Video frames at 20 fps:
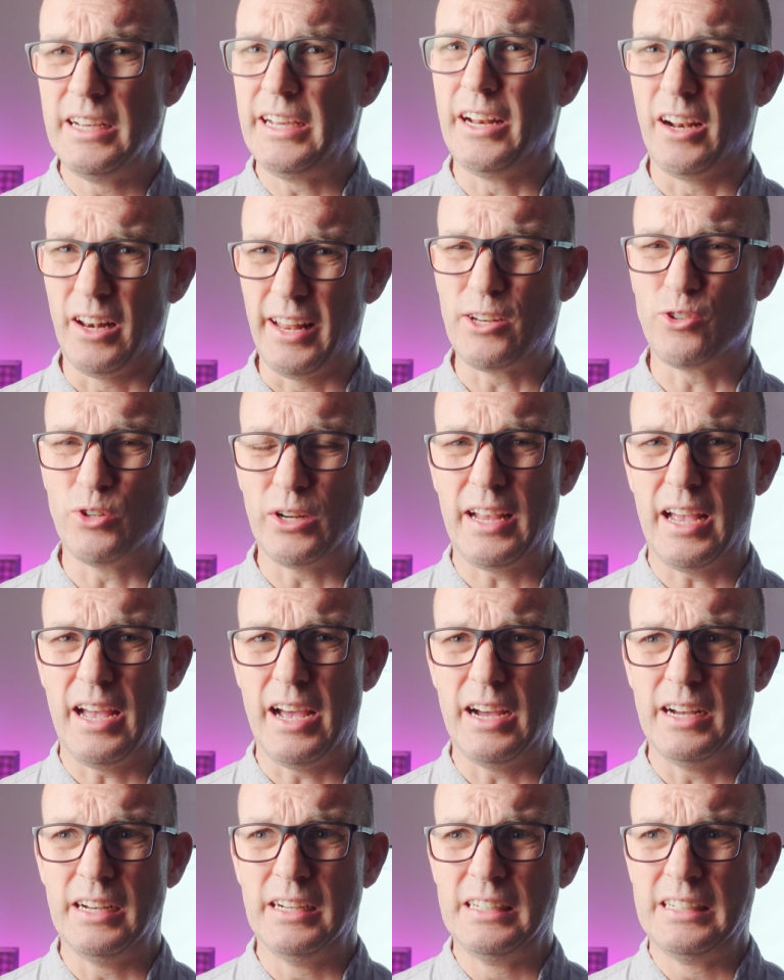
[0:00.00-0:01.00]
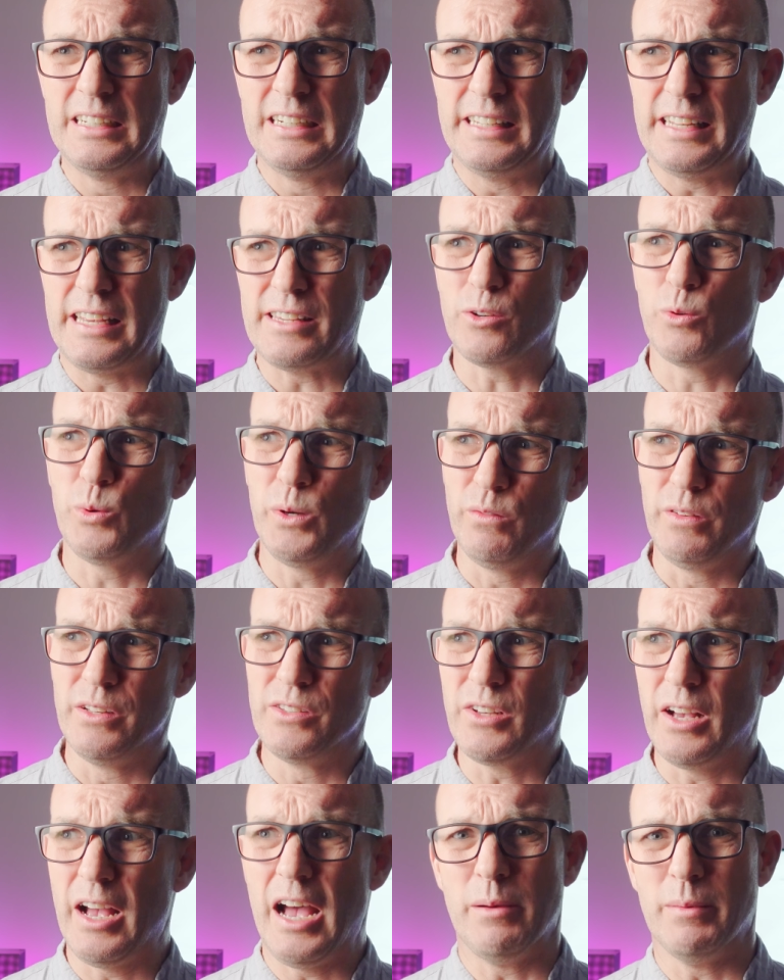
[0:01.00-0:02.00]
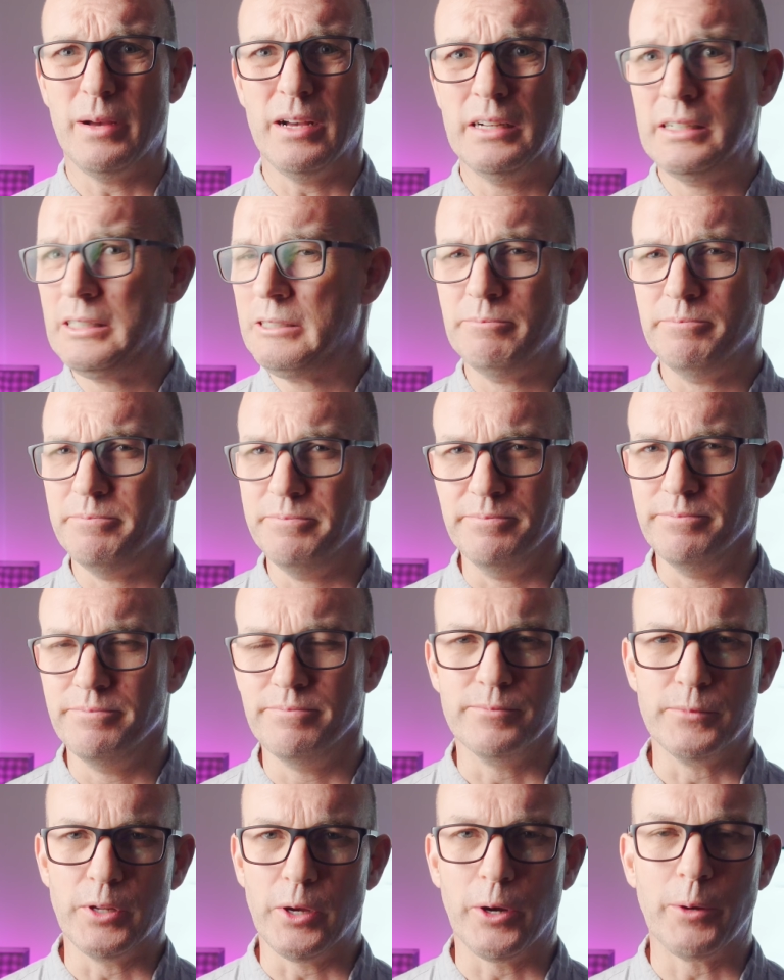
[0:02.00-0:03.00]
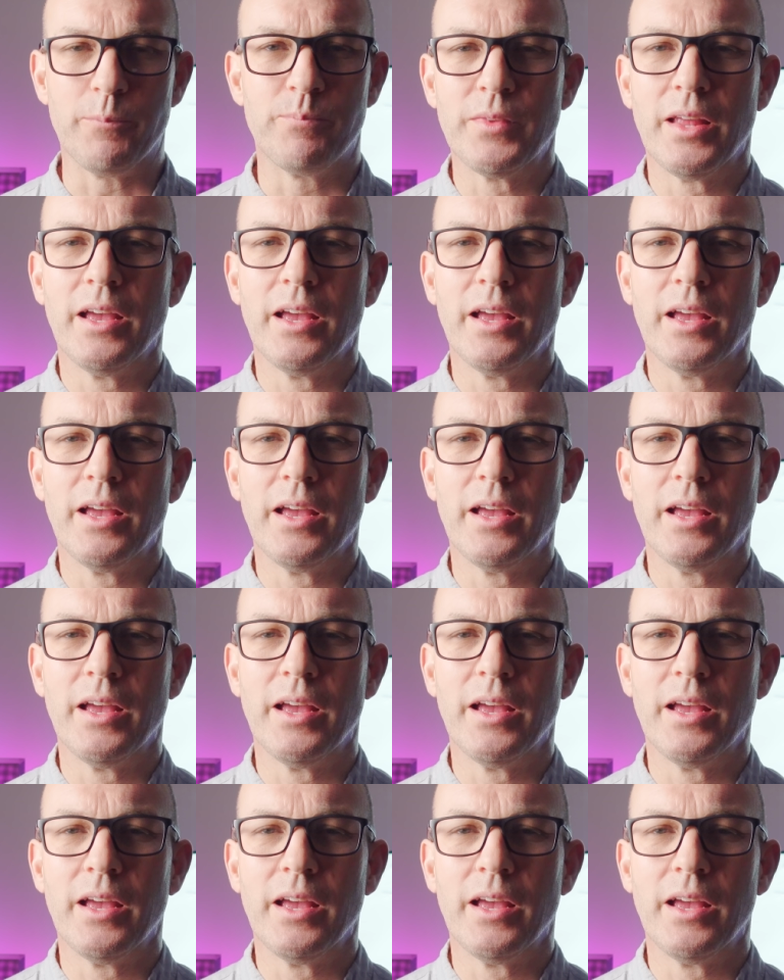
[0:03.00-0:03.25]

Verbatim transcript: in an electric car, that's equivalent to a Hummer. Mm, no.